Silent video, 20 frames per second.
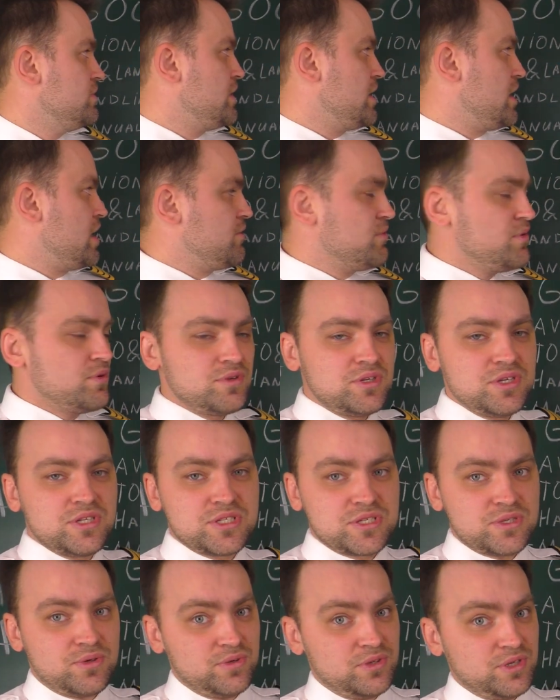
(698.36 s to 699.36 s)
The
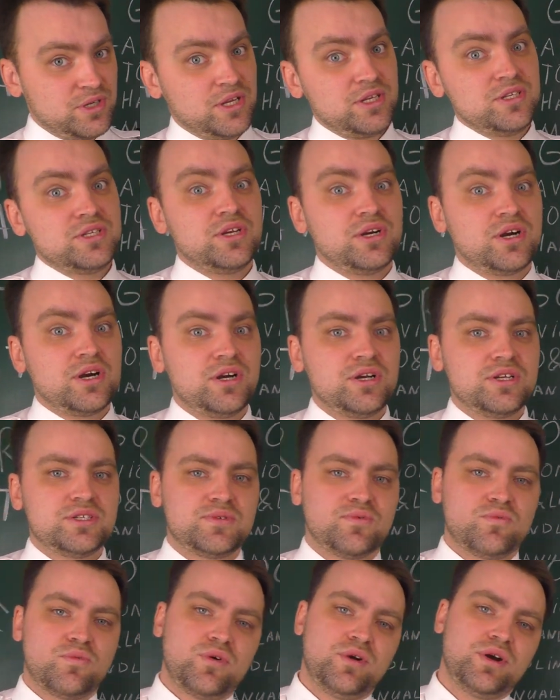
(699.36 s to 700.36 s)
avionics on ATR is
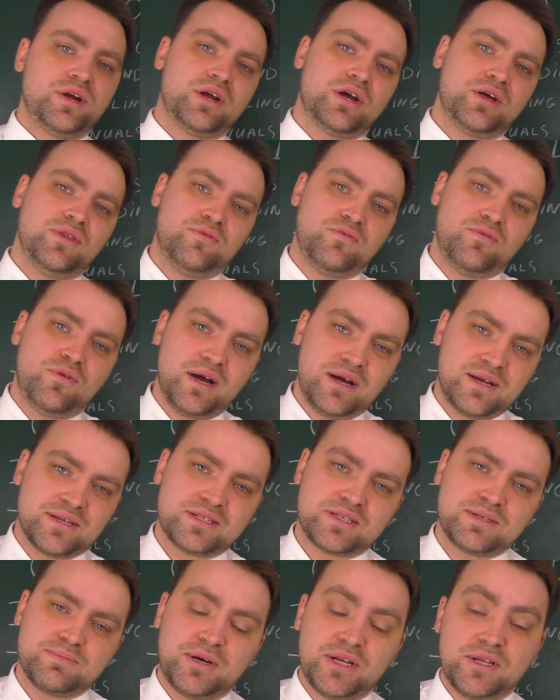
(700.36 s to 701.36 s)
very
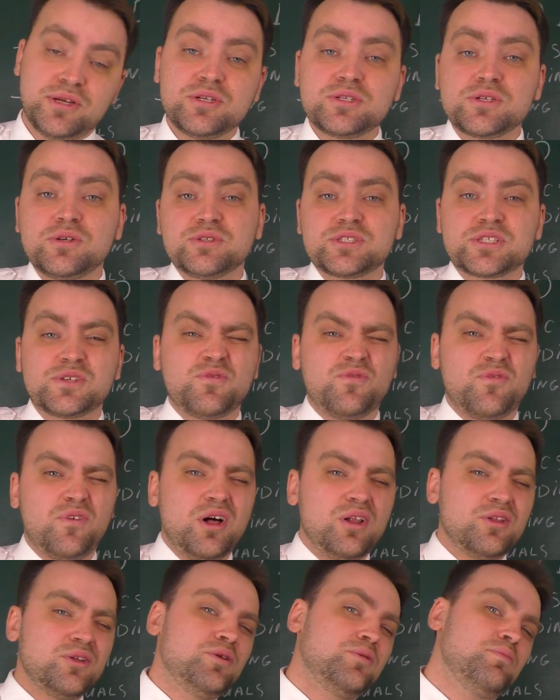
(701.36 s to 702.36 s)
advanced, but it's also
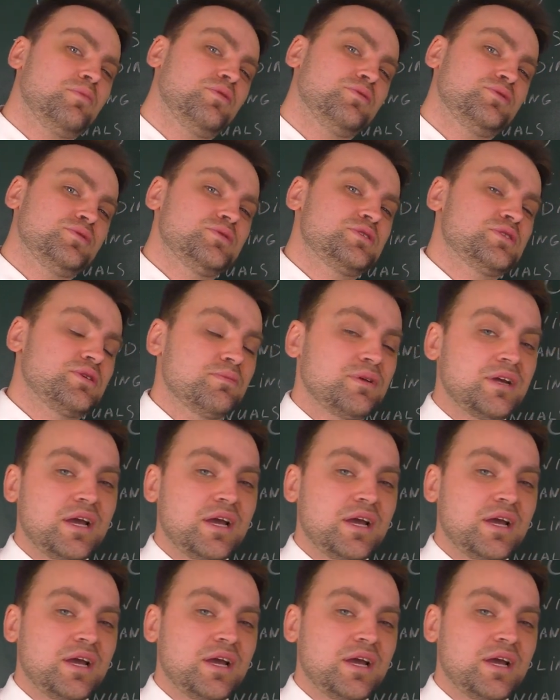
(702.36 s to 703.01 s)
vulnerable to some